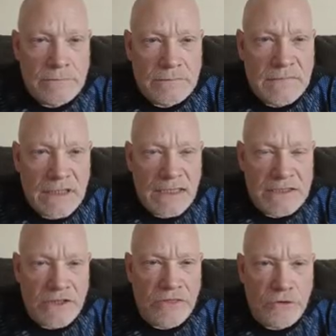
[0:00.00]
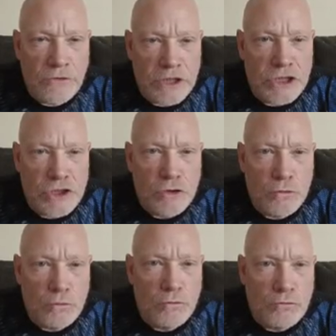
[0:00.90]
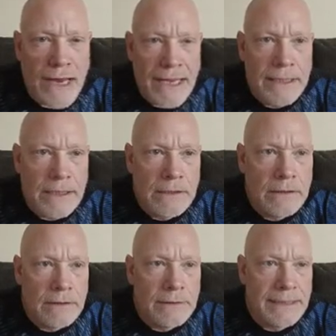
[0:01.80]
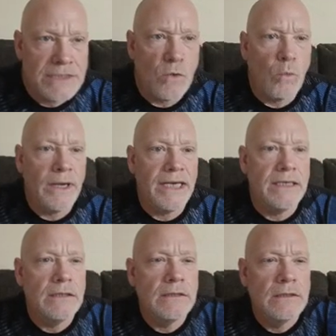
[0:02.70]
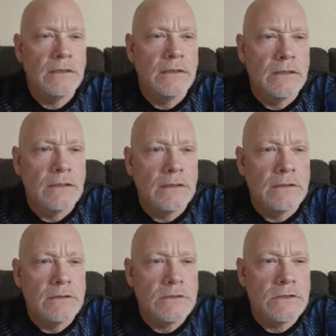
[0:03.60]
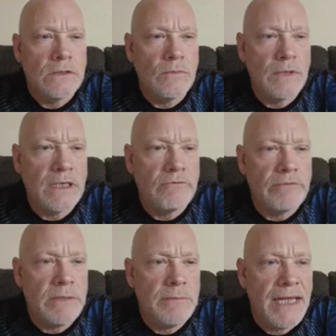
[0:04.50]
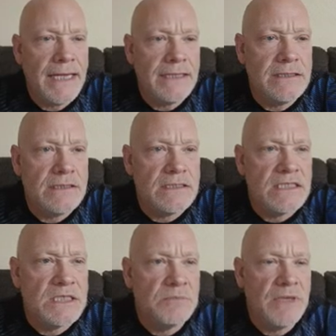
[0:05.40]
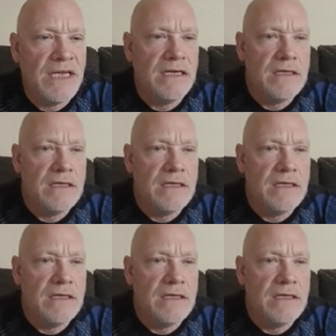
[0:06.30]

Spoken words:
That's a 32 red. That's a win. So we're going to rebet and spin.